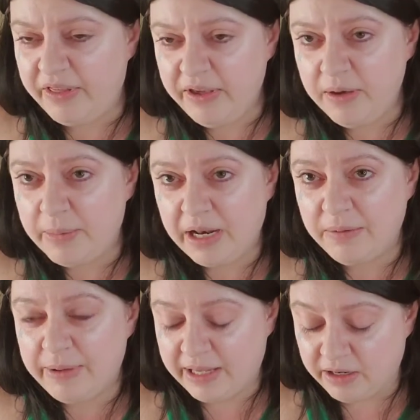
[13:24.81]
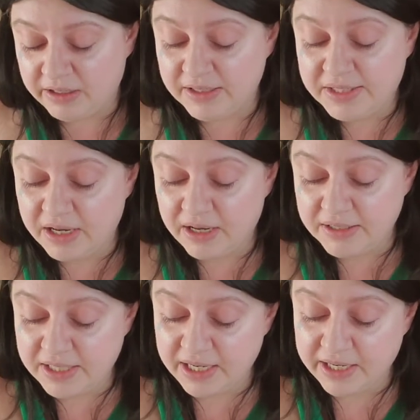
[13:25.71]
I think it might have been
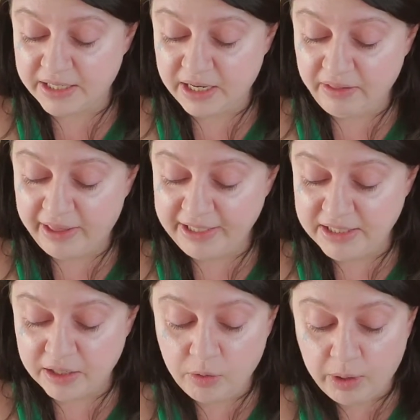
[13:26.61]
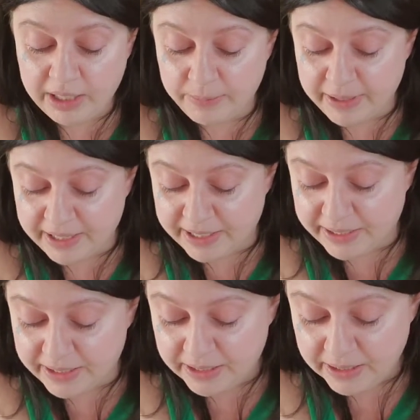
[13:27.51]
Anastasia and I liked it quite a bit.